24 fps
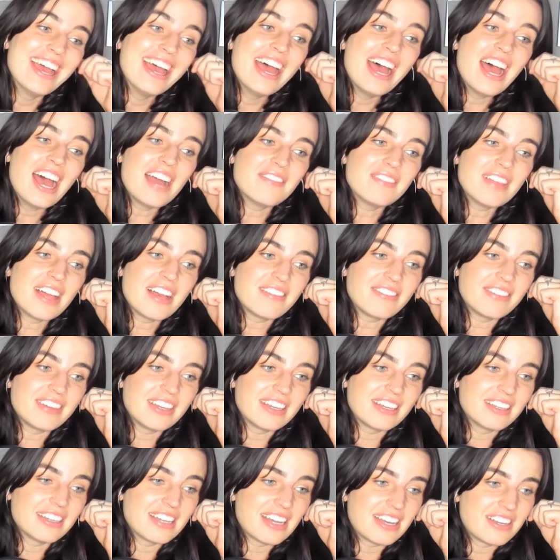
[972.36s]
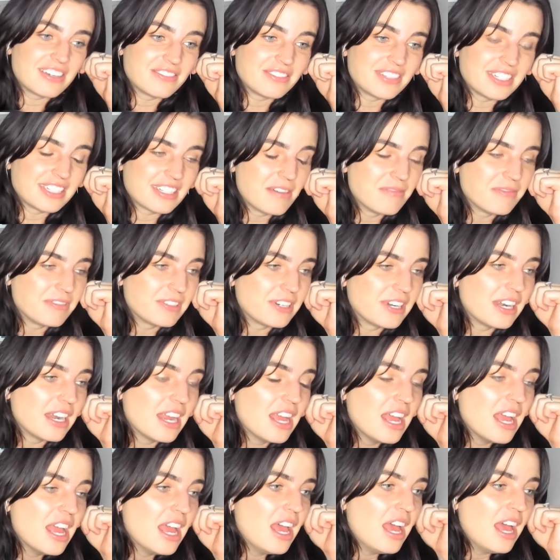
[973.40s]
I'm laughing out of discomfort.
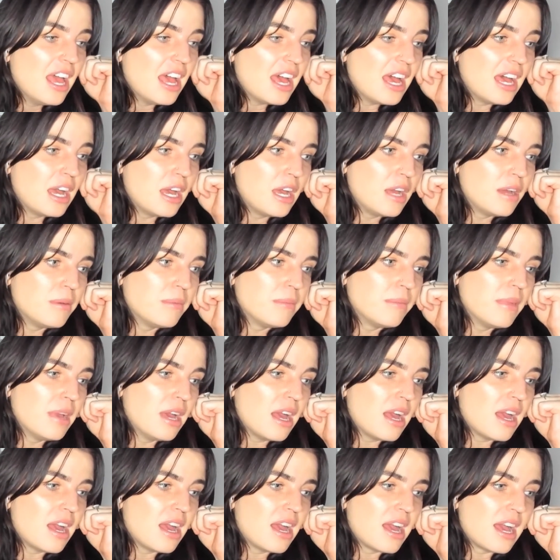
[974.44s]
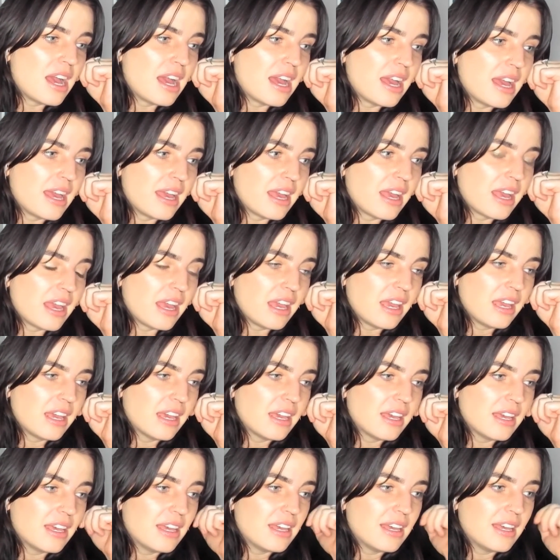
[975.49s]
I
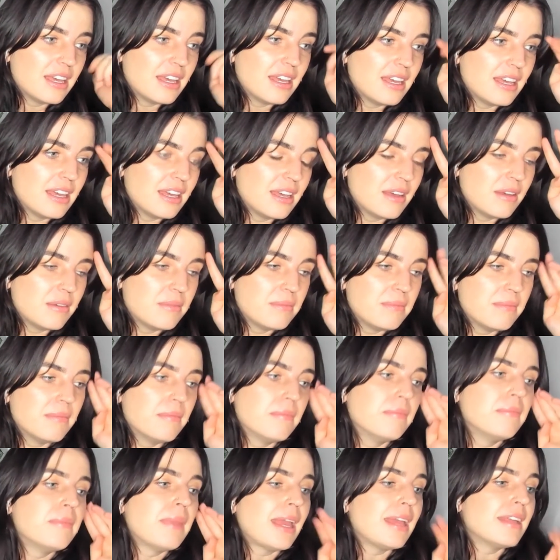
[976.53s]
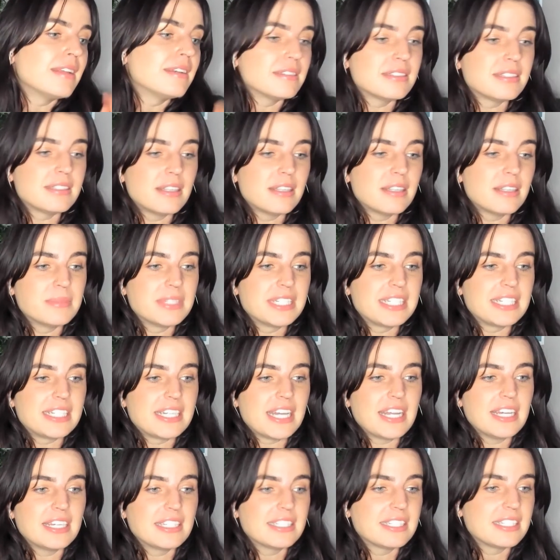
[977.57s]
made some
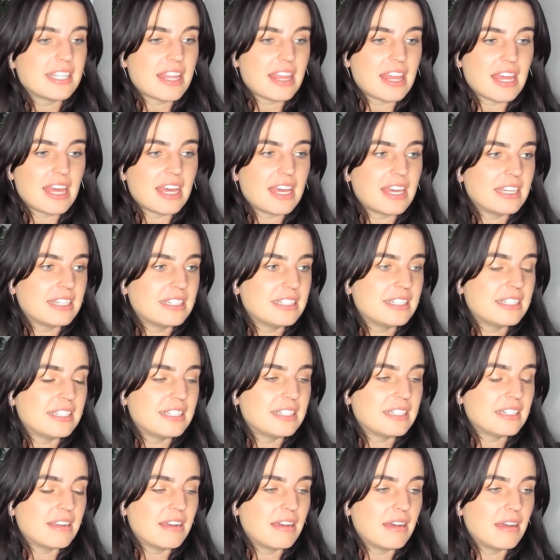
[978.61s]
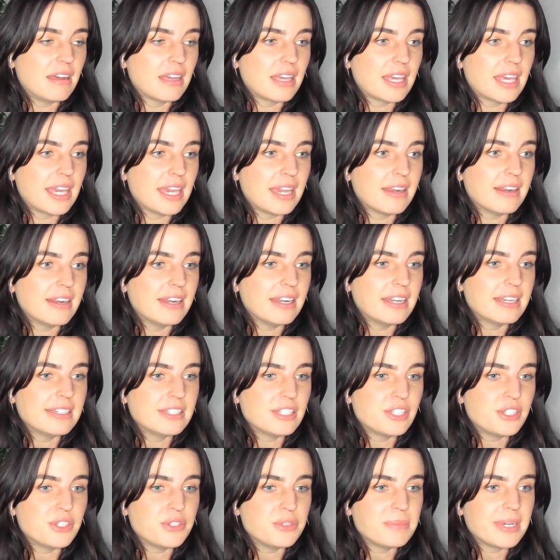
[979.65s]
mistakes that carried
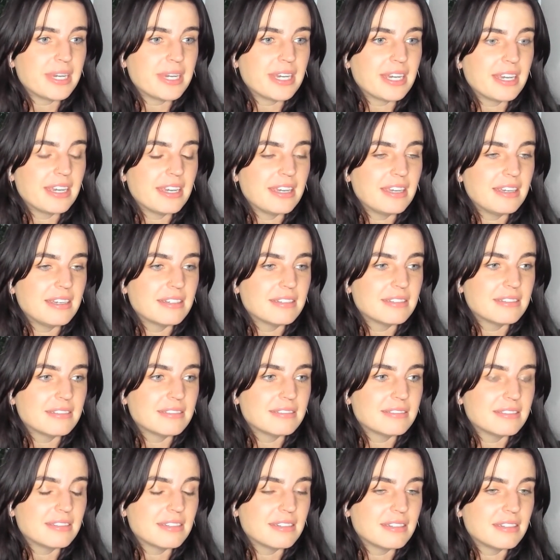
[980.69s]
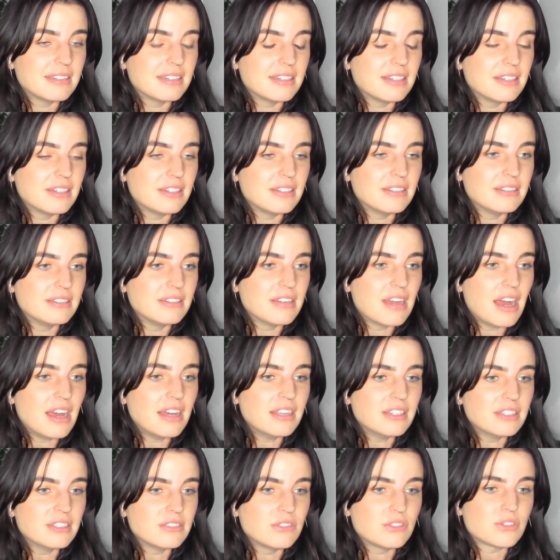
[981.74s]
into my
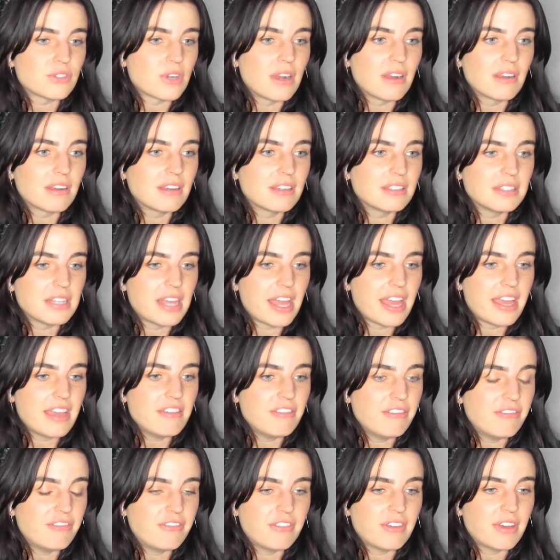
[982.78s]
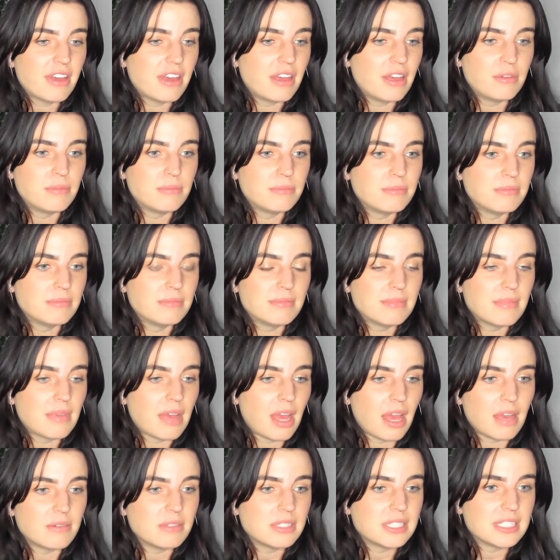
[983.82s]
not drunk life.
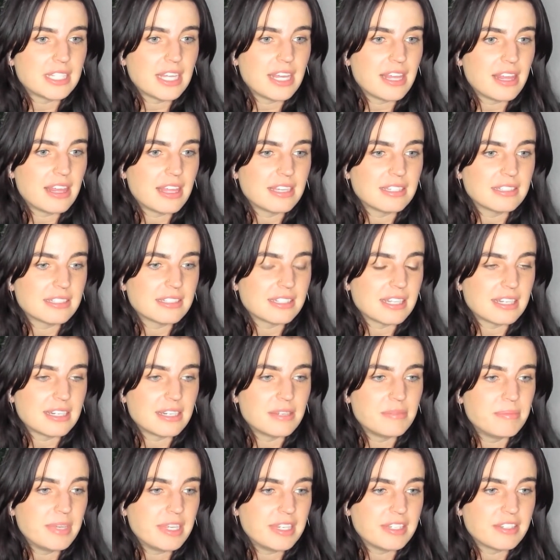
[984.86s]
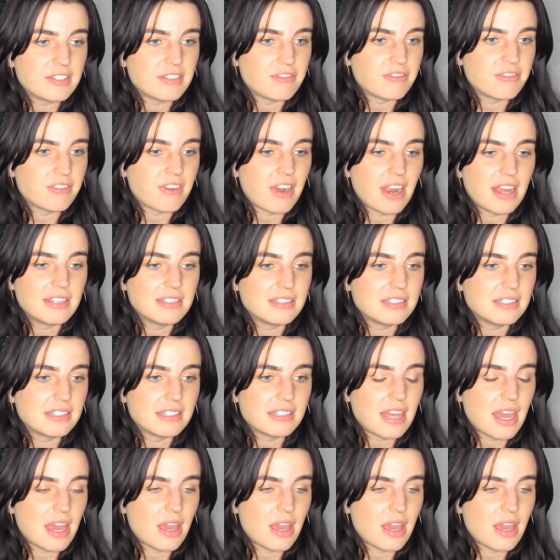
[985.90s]
I would say things I didn't mean to friends.